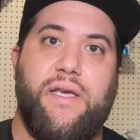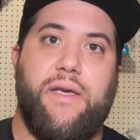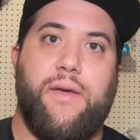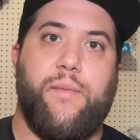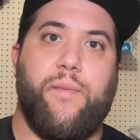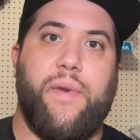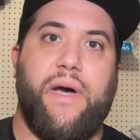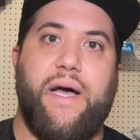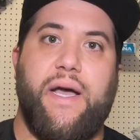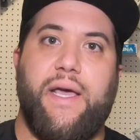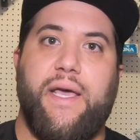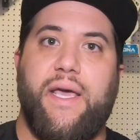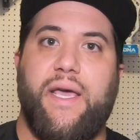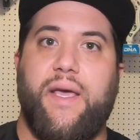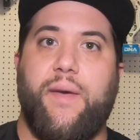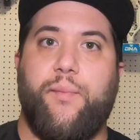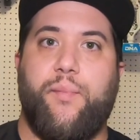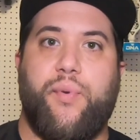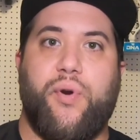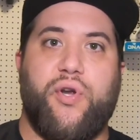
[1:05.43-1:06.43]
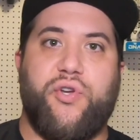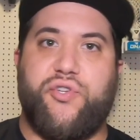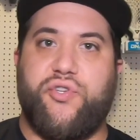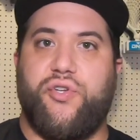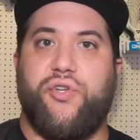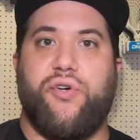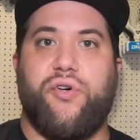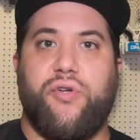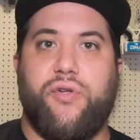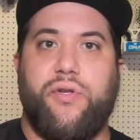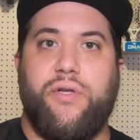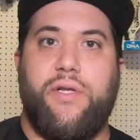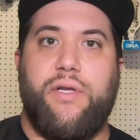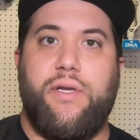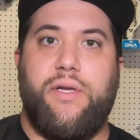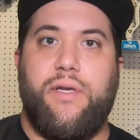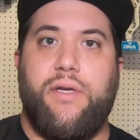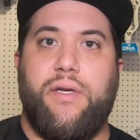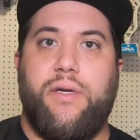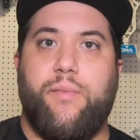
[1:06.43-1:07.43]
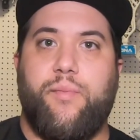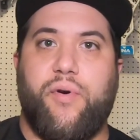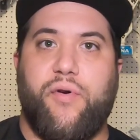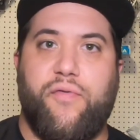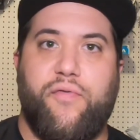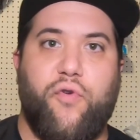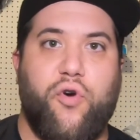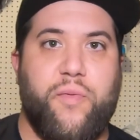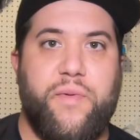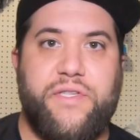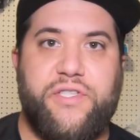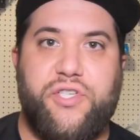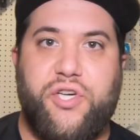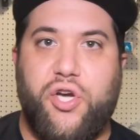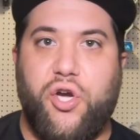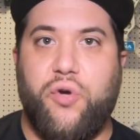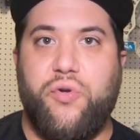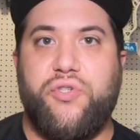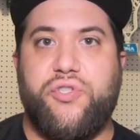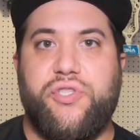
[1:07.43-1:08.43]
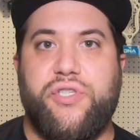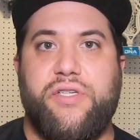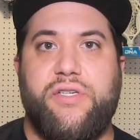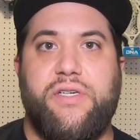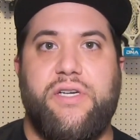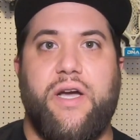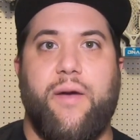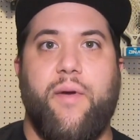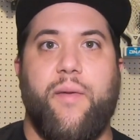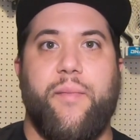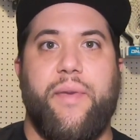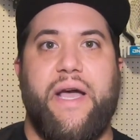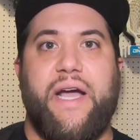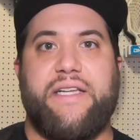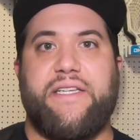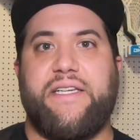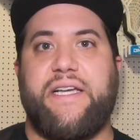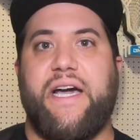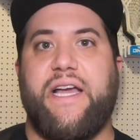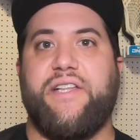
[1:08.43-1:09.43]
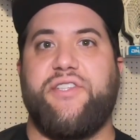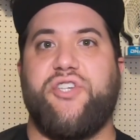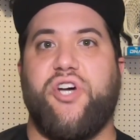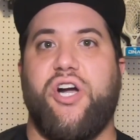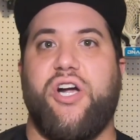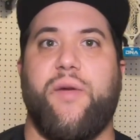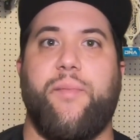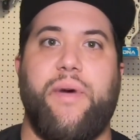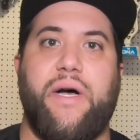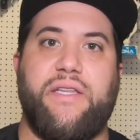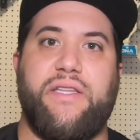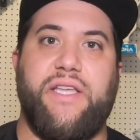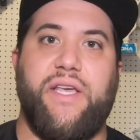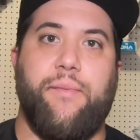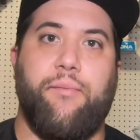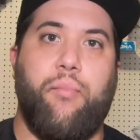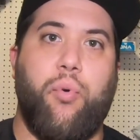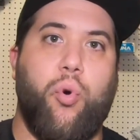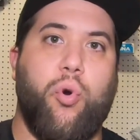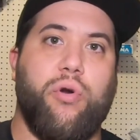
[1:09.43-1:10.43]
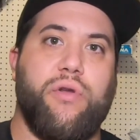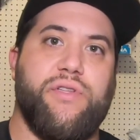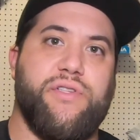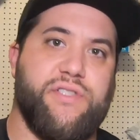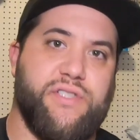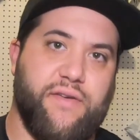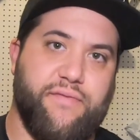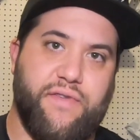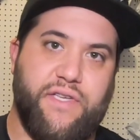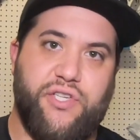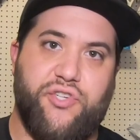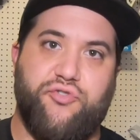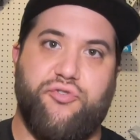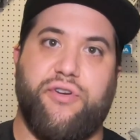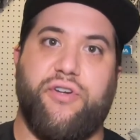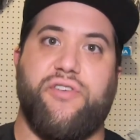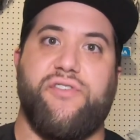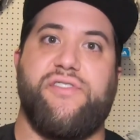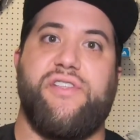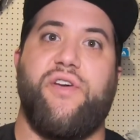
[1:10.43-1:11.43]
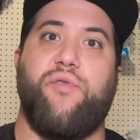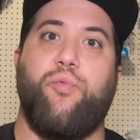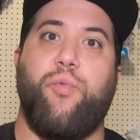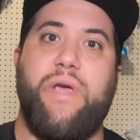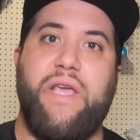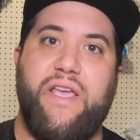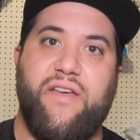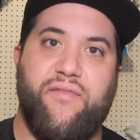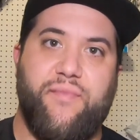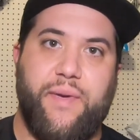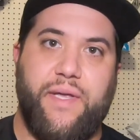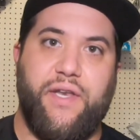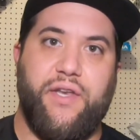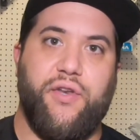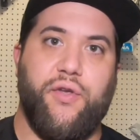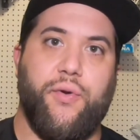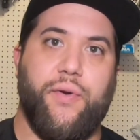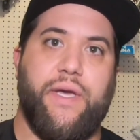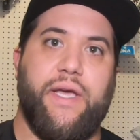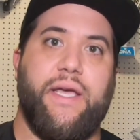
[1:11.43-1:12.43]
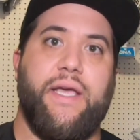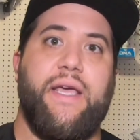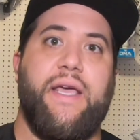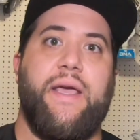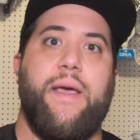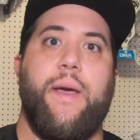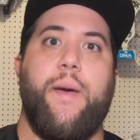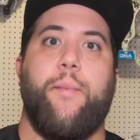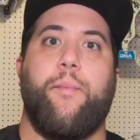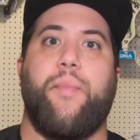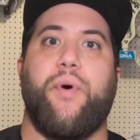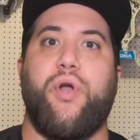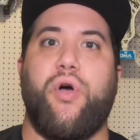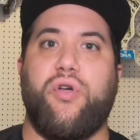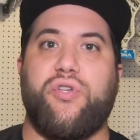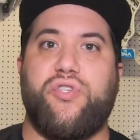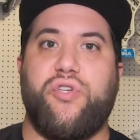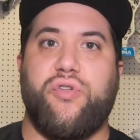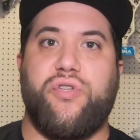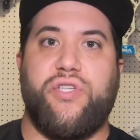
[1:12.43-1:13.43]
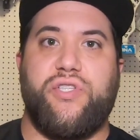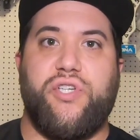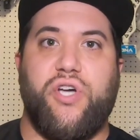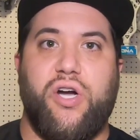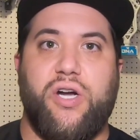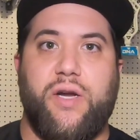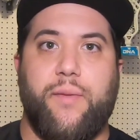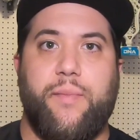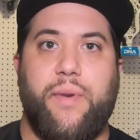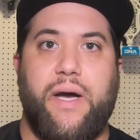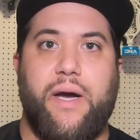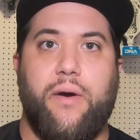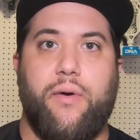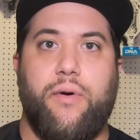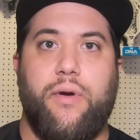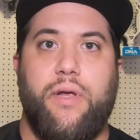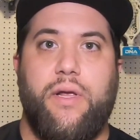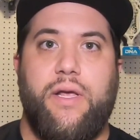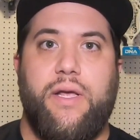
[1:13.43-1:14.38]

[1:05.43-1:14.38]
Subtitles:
my personal performance coach, coming back to kind of talk about the importance of these drills that we have been doing, but also to talk about